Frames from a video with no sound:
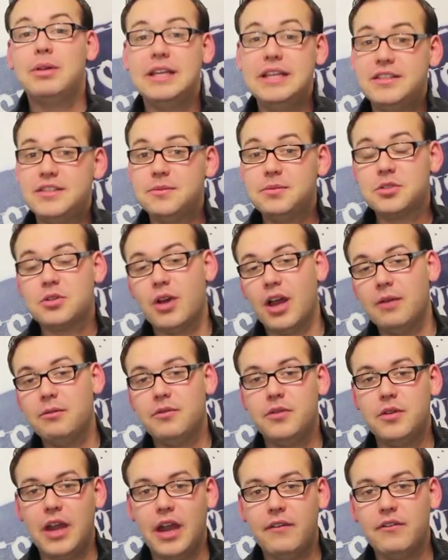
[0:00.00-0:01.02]
Please subscribe
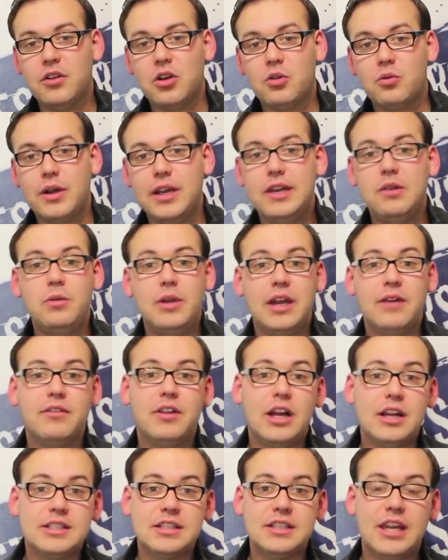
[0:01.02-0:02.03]
if you haven't already. We have
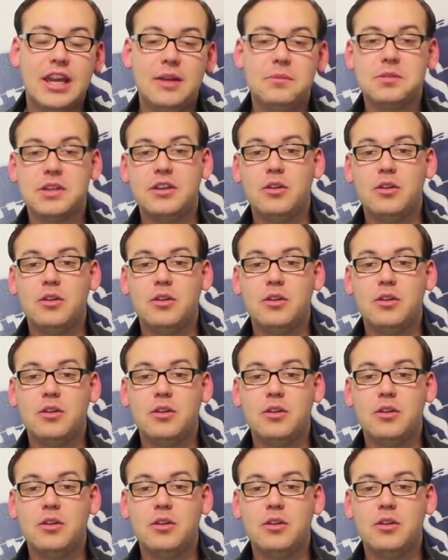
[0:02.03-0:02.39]
lots of games.